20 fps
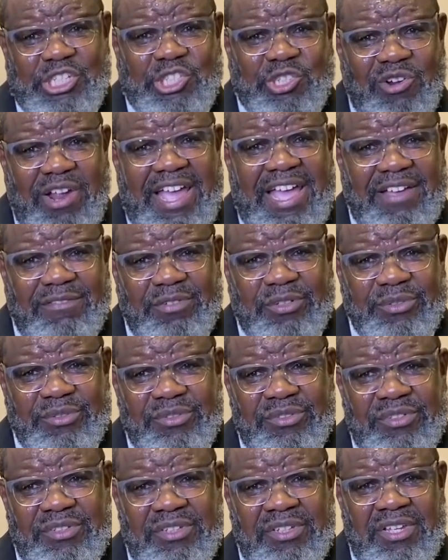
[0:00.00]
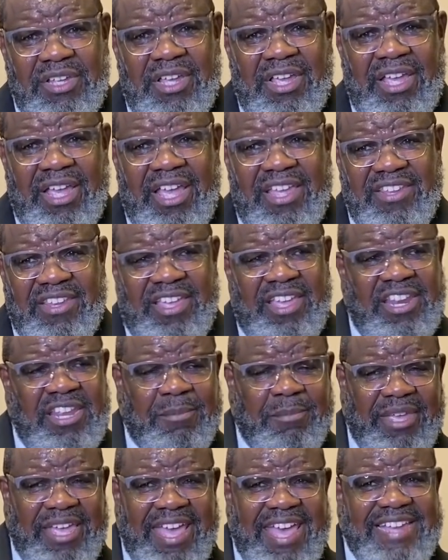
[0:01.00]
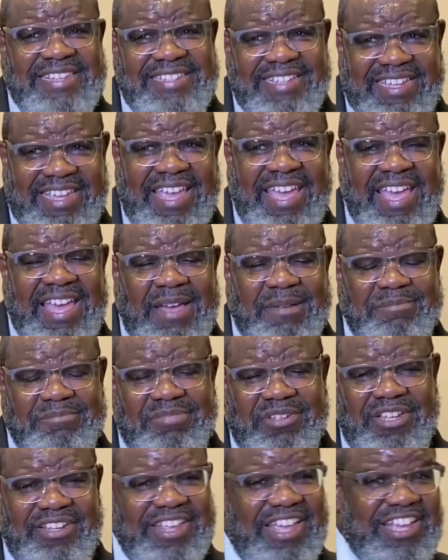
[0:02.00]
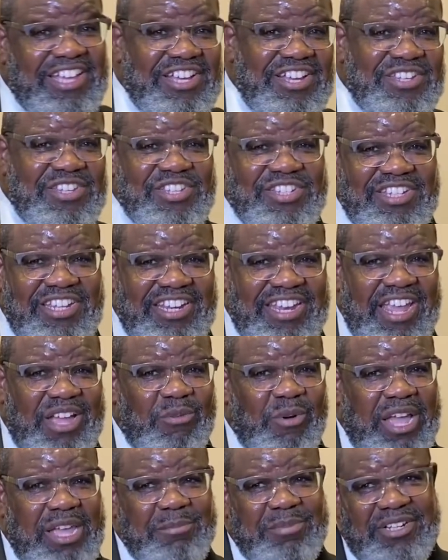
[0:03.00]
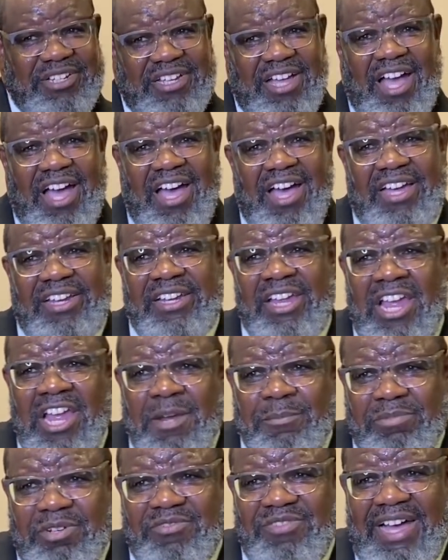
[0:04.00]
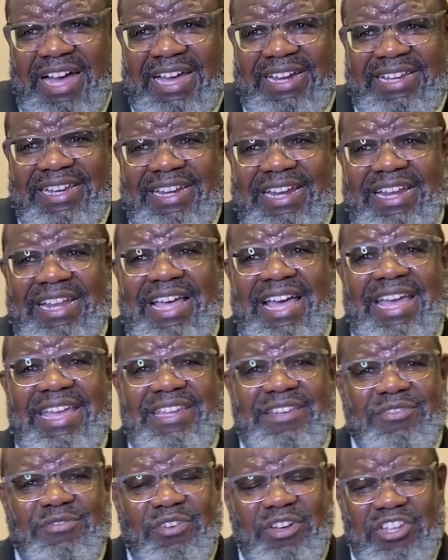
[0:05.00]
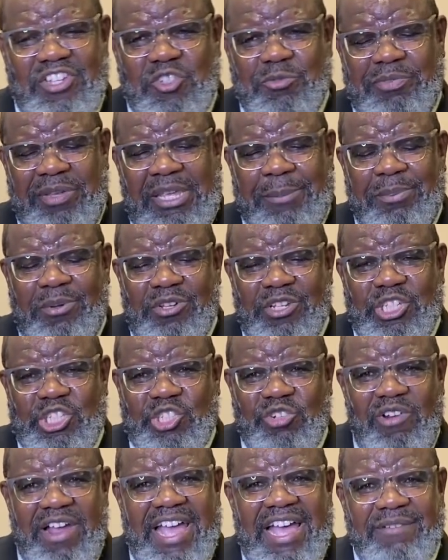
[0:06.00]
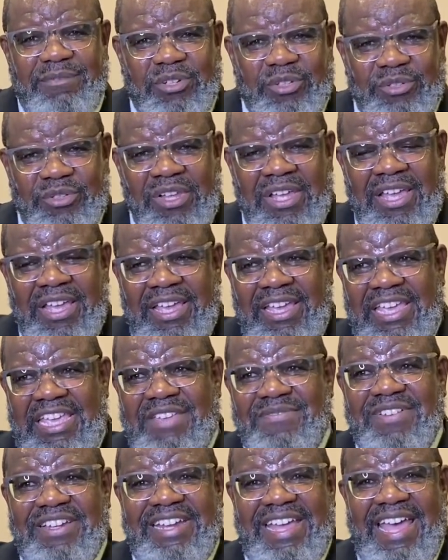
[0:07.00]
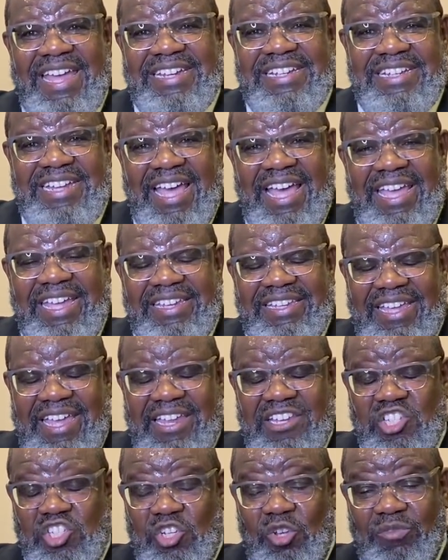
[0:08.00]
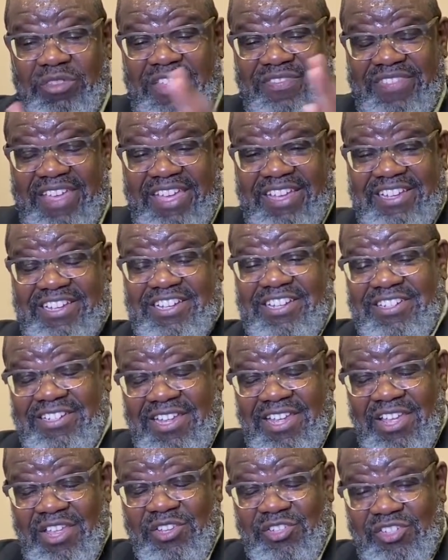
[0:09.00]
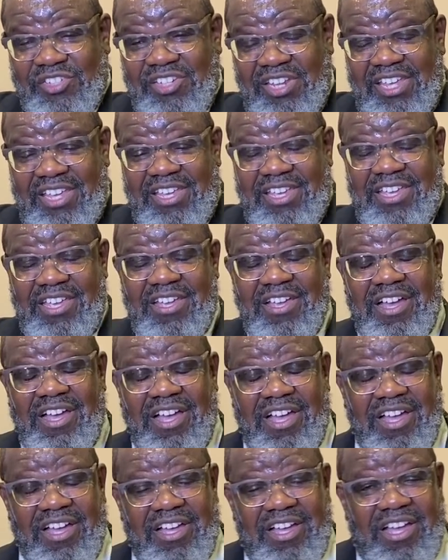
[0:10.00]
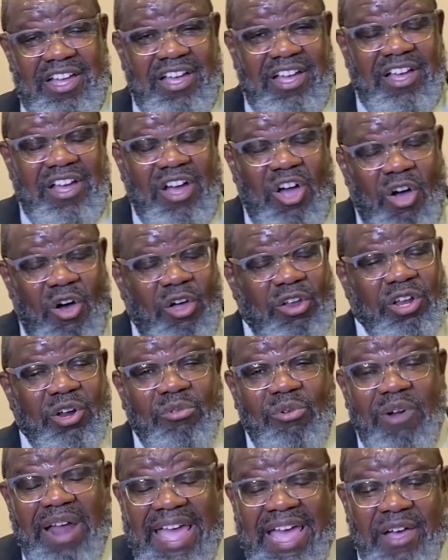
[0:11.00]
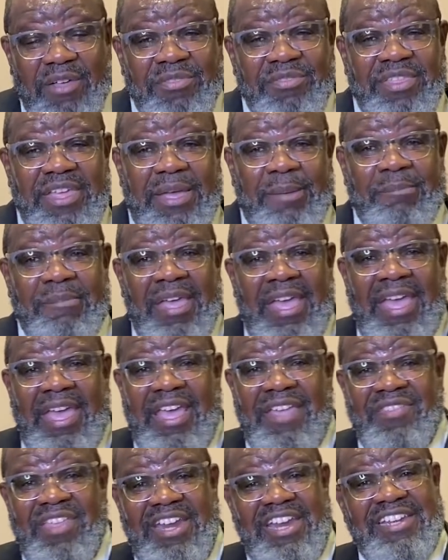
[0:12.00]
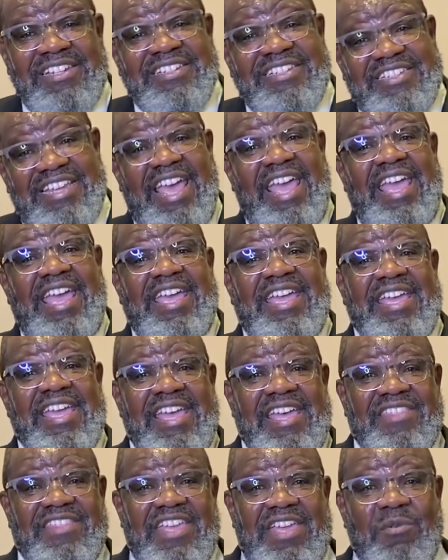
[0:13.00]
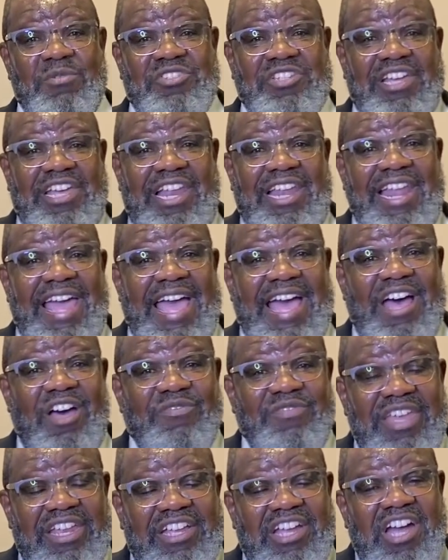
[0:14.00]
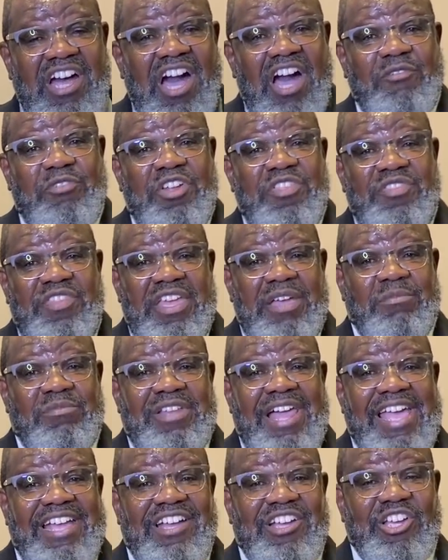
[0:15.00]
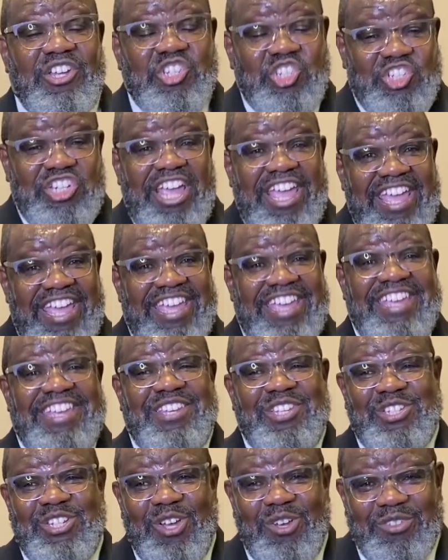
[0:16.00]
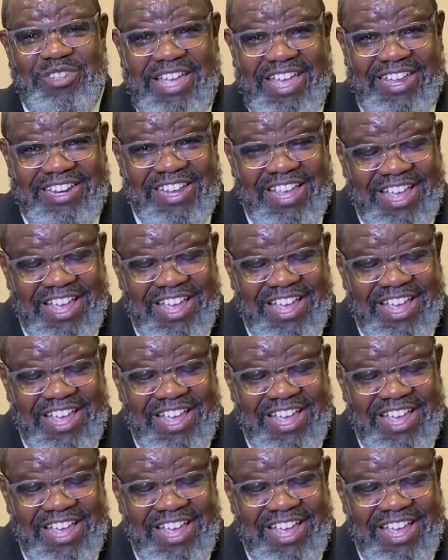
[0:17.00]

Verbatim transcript: travel and the enemy had to camp because they couldn't see their way, but God provided light for his people to travel even at night, and so that they could see uh, uh, all around them. And then in the day, it was a cloud that covered them like shade, so that